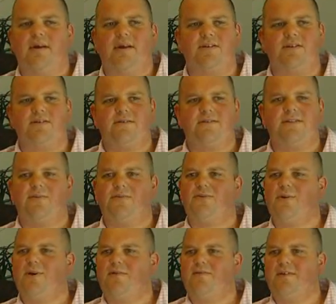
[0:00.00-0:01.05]
and slipped
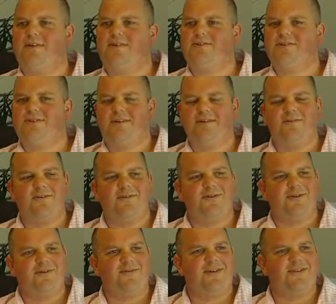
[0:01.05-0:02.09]
through our fingers, like a
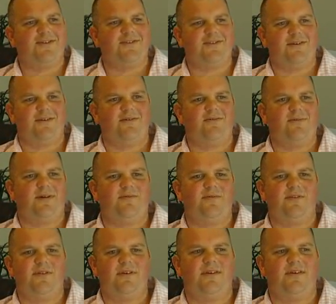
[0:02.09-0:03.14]
lot of others. So
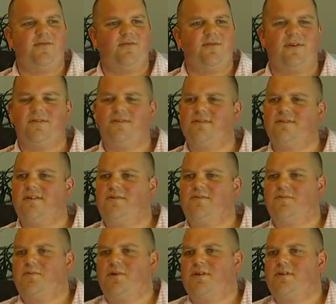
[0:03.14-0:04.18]
I think everyone
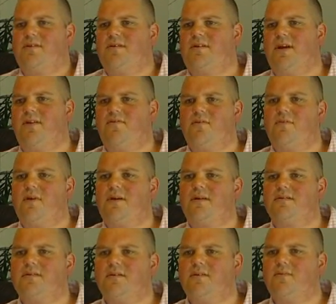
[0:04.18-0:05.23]
seems pretty keen to have him
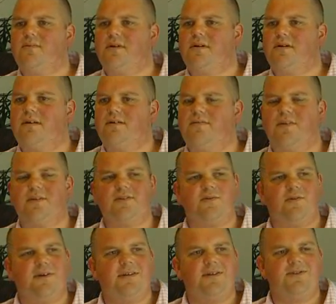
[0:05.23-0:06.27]
back. So if that's
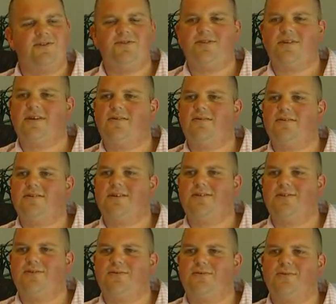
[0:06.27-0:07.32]
the way they choose to go, I'd say
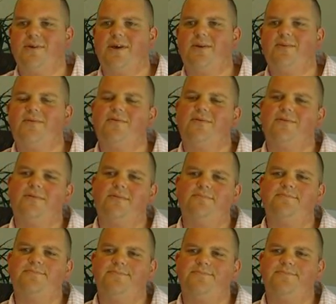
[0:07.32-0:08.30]
the door will be open for him.